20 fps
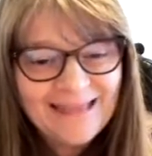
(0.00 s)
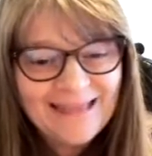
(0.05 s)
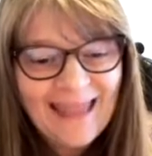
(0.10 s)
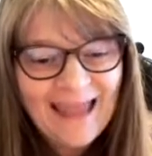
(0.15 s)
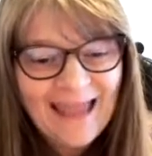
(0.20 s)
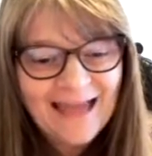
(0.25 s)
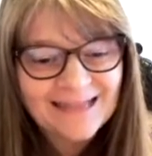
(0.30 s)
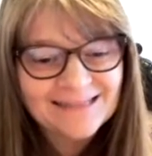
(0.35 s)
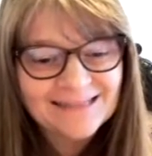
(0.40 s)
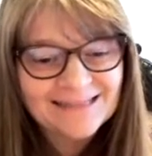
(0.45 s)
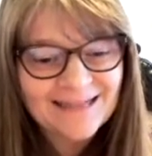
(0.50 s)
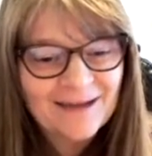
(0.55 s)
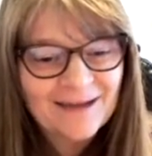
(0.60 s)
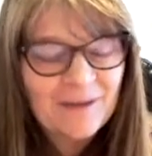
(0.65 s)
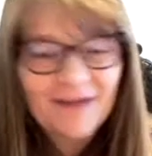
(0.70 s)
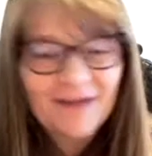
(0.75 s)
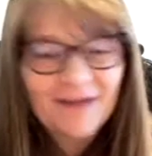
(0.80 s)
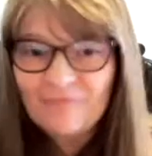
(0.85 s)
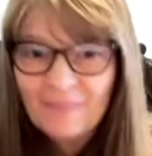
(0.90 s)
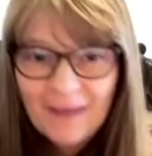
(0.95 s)
And
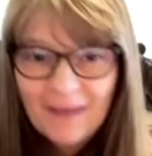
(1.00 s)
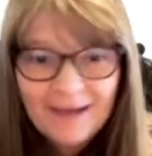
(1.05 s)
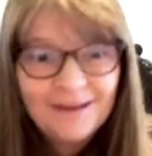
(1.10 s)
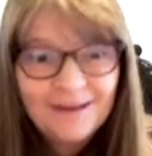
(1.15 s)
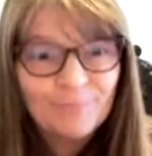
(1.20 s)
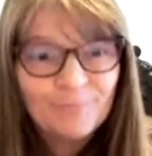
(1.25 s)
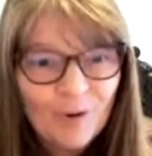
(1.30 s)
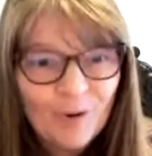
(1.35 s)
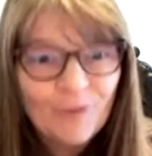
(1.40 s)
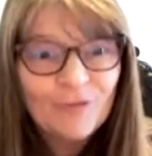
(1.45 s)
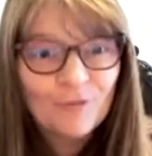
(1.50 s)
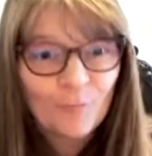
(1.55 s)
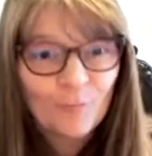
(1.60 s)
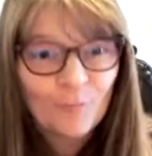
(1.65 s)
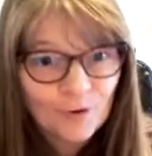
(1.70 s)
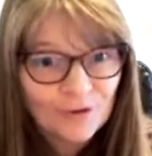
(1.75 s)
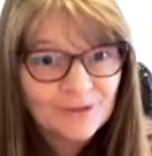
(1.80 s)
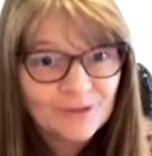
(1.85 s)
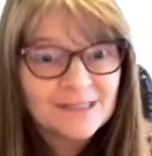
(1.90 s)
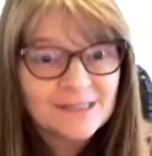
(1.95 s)
I've been in both
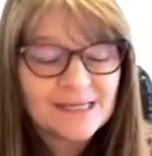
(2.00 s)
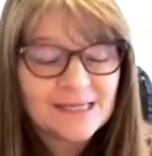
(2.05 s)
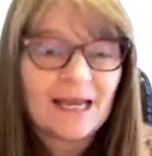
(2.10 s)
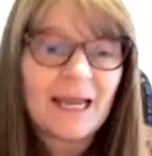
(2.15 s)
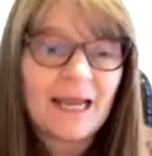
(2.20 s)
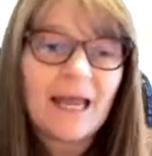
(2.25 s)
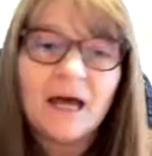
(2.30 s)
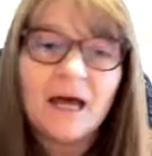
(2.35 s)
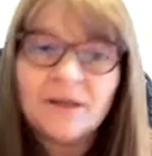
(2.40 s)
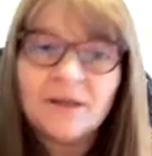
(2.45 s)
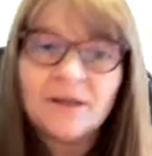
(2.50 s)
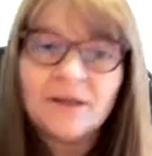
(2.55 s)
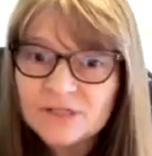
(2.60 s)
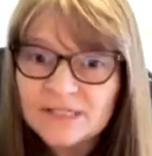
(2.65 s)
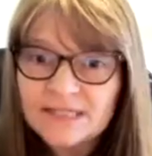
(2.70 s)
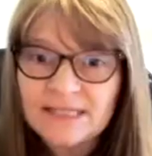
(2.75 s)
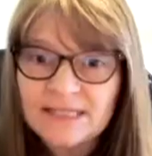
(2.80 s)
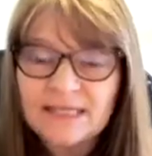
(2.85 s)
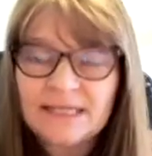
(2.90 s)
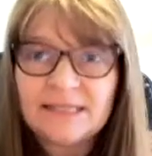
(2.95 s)
worlds, and I
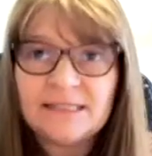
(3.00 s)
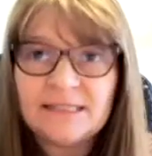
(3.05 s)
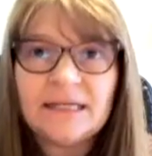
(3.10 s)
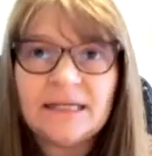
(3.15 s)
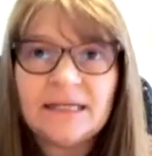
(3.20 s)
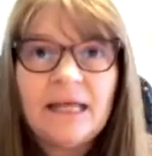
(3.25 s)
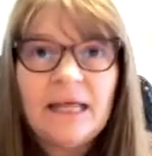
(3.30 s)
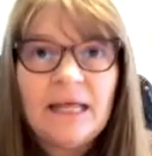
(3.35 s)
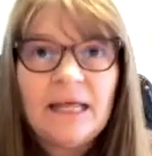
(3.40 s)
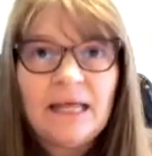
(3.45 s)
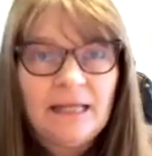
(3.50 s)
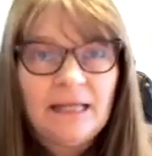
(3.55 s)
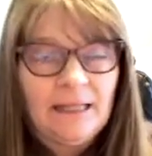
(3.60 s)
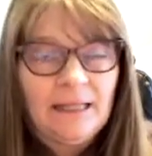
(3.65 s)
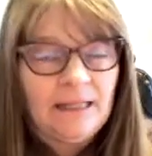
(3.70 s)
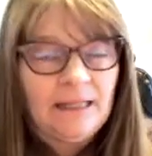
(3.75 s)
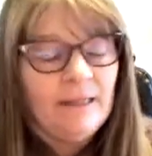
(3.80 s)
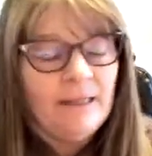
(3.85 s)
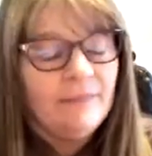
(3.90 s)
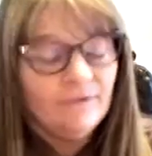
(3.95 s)
understand
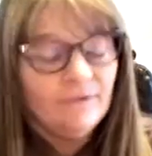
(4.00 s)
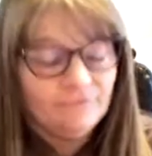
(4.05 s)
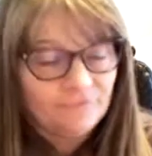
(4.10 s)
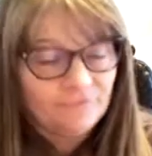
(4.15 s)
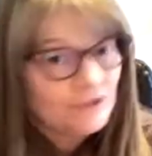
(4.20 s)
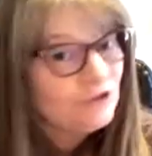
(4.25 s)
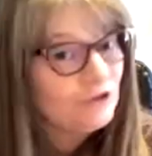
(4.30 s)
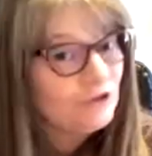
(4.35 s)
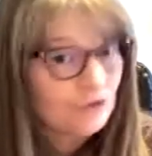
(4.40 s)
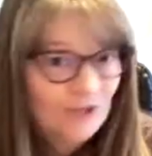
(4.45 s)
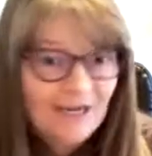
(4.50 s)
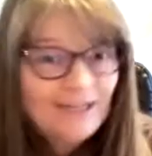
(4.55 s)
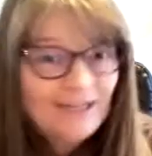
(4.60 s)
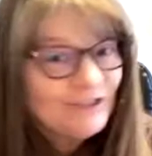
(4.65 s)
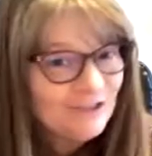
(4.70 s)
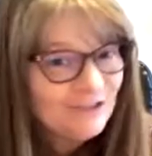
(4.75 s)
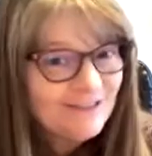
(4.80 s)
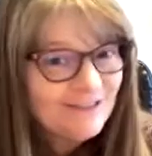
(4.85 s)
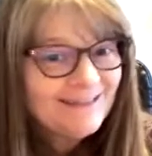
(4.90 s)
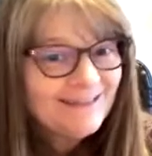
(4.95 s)
the
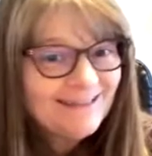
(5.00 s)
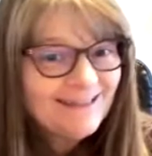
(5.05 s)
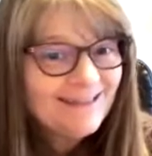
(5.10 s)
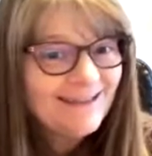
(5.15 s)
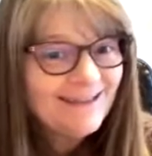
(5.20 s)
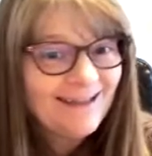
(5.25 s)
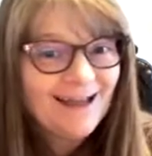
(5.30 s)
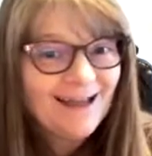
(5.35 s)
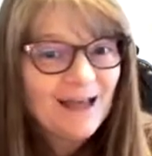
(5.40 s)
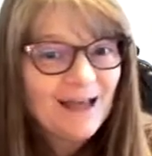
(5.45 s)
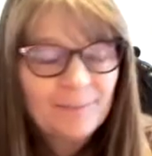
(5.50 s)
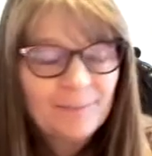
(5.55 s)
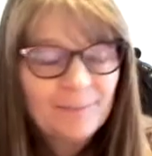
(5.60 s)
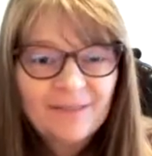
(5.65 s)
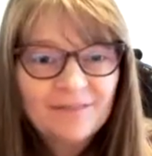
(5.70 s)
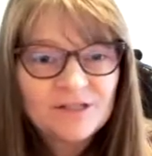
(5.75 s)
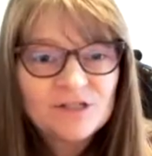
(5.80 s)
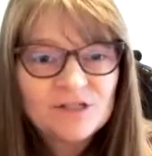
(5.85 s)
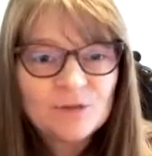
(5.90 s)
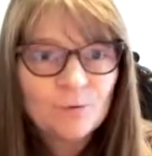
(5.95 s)
frustration
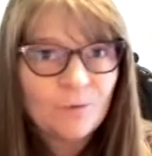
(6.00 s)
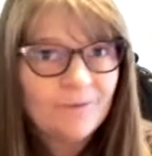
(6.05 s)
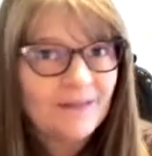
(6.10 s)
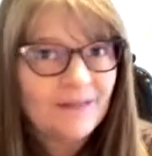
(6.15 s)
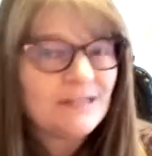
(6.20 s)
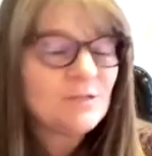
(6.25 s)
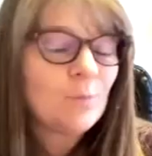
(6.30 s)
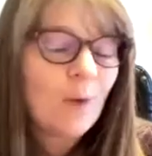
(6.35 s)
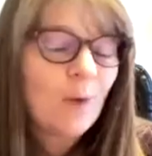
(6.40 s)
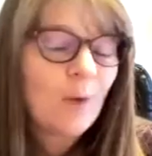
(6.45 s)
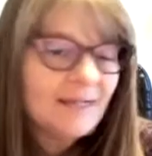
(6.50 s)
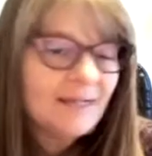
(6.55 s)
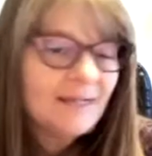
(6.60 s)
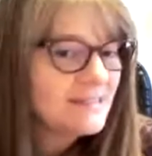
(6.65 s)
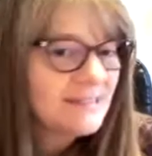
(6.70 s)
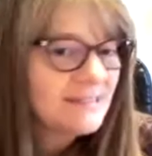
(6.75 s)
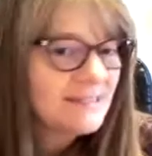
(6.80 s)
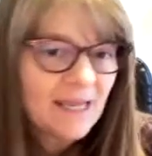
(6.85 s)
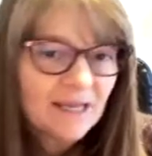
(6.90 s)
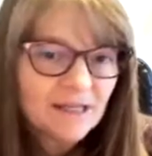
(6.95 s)
in the school. That's why
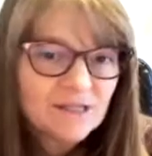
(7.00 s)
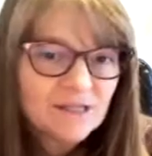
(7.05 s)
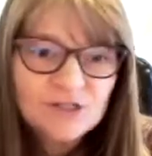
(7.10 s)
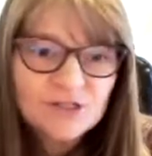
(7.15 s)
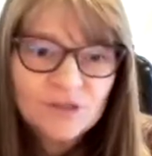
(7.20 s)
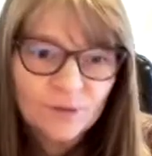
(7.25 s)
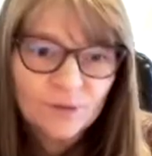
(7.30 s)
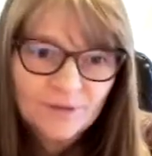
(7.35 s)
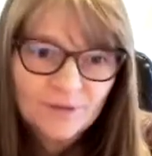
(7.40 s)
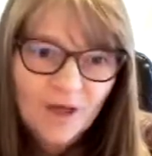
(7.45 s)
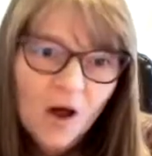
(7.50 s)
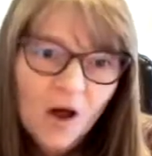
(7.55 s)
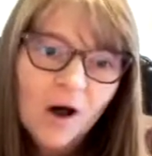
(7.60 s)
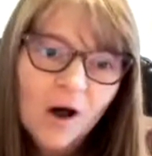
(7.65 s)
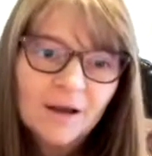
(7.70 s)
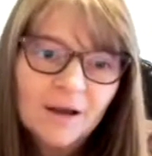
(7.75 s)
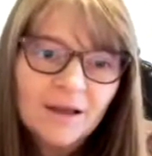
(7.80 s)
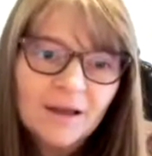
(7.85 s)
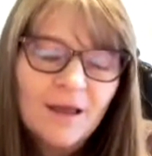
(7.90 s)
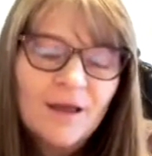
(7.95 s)
it's taken so
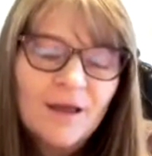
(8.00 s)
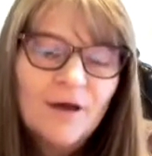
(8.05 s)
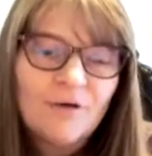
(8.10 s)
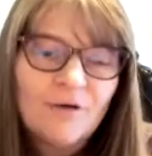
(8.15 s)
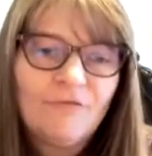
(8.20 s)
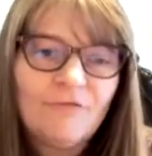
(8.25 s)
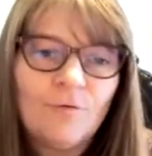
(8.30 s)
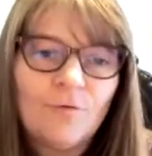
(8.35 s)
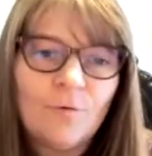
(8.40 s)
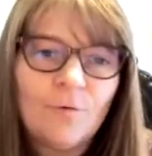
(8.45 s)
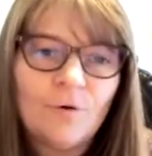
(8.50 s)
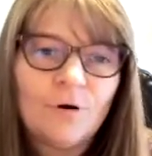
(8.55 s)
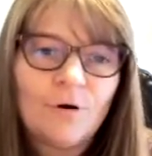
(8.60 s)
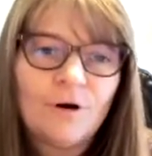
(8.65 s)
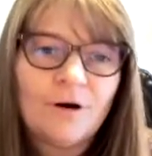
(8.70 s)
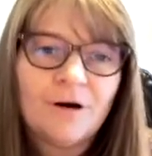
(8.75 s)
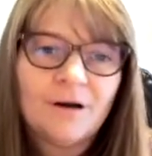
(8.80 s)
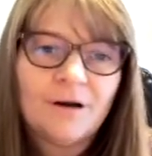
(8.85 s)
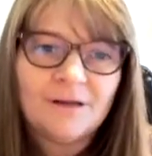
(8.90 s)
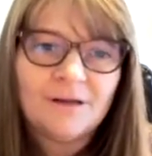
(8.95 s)
long
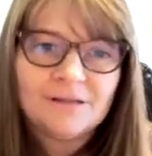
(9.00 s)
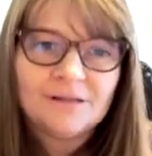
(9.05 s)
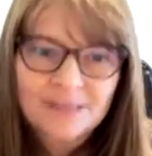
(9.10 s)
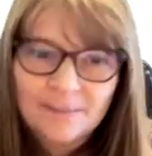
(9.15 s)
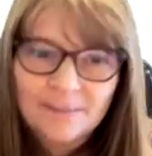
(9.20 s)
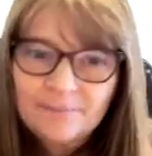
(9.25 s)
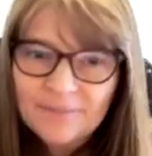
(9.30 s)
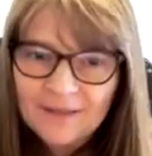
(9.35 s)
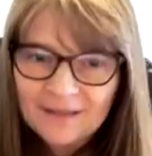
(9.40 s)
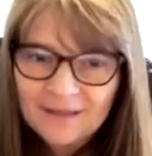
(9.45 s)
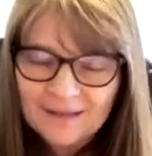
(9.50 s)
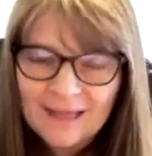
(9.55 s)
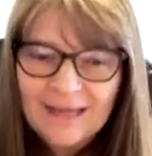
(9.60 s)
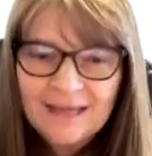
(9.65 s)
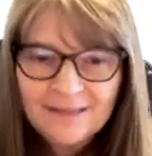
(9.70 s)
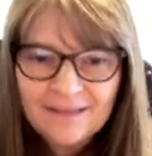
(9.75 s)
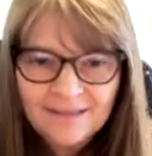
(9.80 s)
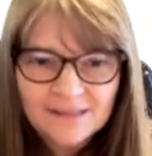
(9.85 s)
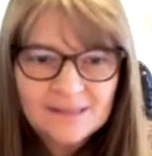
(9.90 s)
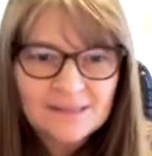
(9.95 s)
for something
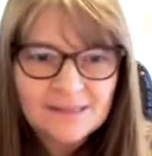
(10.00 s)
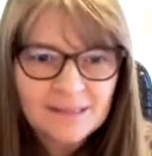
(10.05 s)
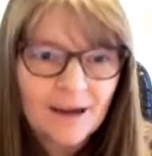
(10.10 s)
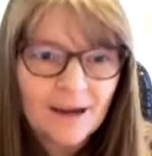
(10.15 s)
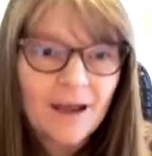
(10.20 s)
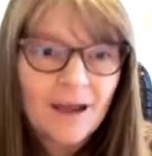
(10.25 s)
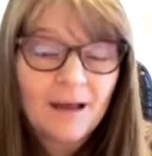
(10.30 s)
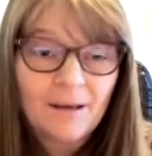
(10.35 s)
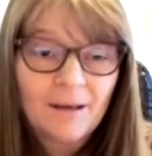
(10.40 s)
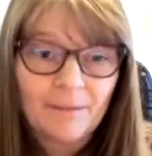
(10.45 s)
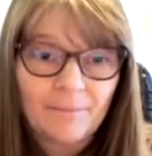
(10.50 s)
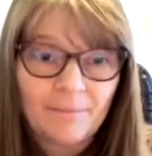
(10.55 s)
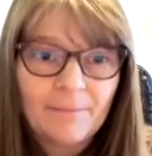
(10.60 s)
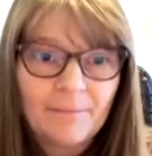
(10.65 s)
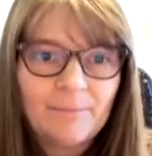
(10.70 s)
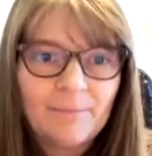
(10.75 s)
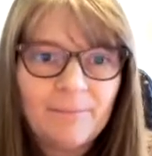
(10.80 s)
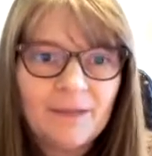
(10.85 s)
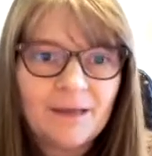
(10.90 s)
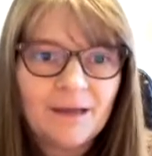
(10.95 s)
like this to come,
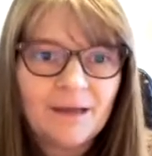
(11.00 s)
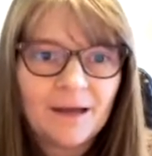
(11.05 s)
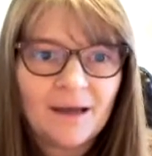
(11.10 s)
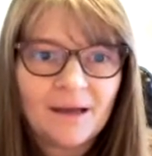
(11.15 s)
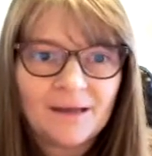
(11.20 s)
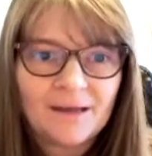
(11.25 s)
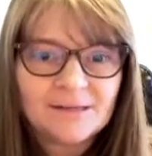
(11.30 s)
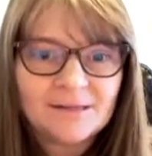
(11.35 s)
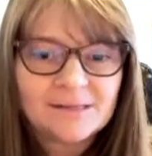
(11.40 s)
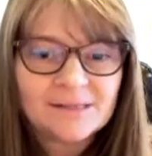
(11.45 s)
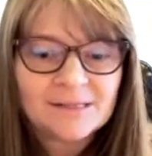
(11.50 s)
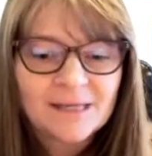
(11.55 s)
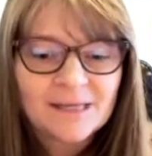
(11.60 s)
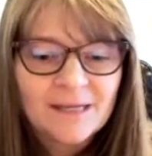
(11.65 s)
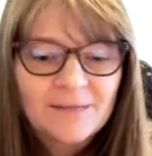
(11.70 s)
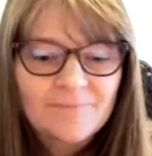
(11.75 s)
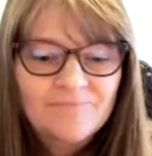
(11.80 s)
because